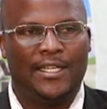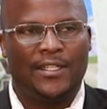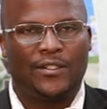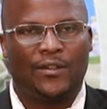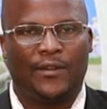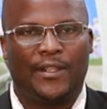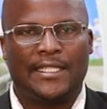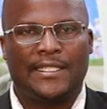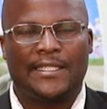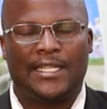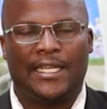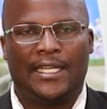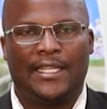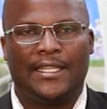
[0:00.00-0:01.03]
So this
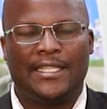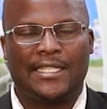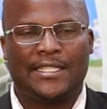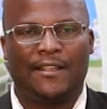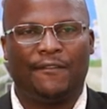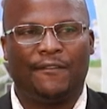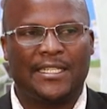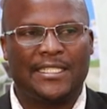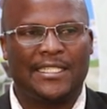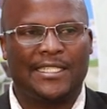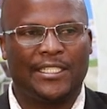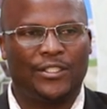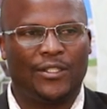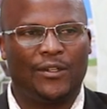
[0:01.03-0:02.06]
is the first
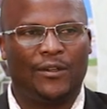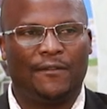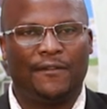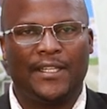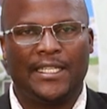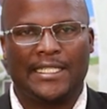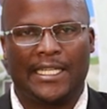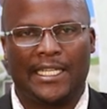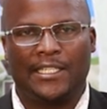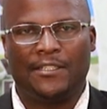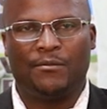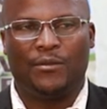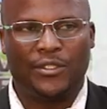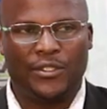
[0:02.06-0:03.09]
session of the second
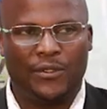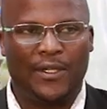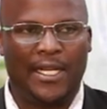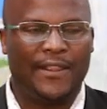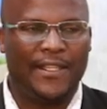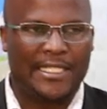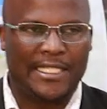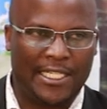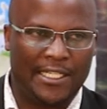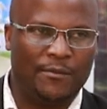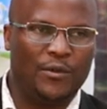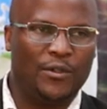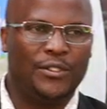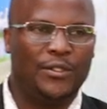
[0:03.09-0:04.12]
module, and the second
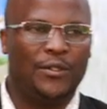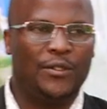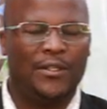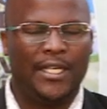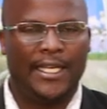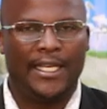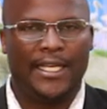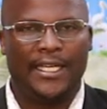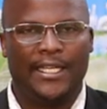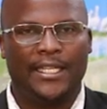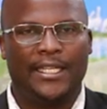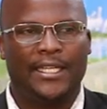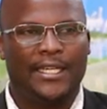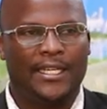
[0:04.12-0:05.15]
module